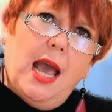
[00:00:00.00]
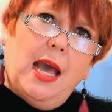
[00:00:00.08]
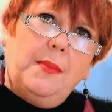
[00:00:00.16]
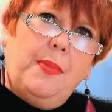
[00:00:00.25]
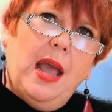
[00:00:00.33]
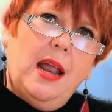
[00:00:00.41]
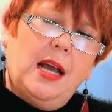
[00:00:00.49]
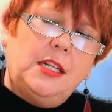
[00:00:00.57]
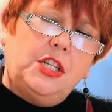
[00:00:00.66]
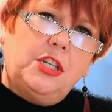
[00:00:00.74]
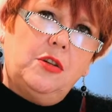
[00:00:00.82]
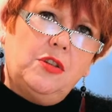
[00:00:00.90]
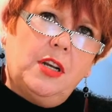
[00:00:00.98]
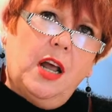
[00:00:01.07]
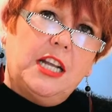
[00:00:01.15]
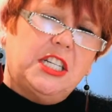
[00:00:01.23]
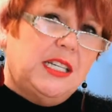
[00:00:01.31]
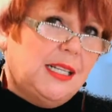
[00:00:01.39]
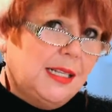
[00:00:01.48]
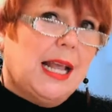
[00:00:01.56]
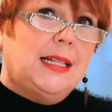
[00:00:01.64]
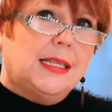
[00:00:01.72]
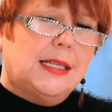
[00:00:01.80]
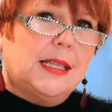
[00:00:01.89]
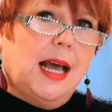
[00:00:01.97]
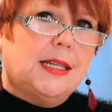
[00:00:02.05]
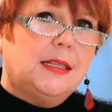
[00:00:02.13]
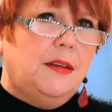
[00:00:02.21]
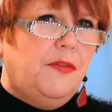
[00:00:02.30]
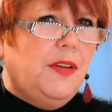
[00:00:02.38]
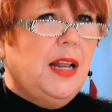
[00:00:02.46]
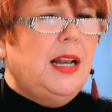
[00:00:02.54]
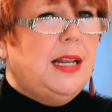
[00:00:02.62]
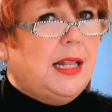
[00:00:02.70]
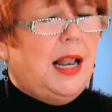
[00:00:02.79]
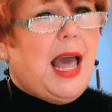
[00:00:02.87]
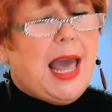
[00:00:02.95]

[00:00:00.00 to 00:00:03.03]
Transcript: and children actually sense that and feel a little